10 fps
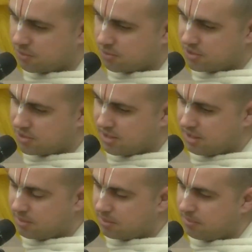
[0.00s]
Guruji
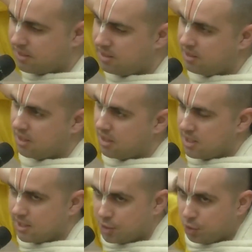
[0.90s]
there, but mainly
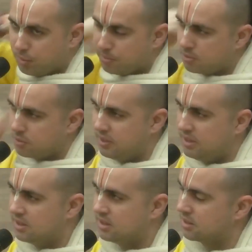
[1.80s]
new people
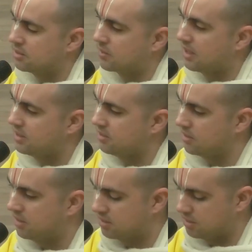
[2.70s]
reading it and
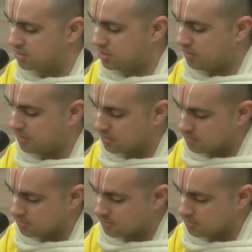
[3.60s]
writing and sharing.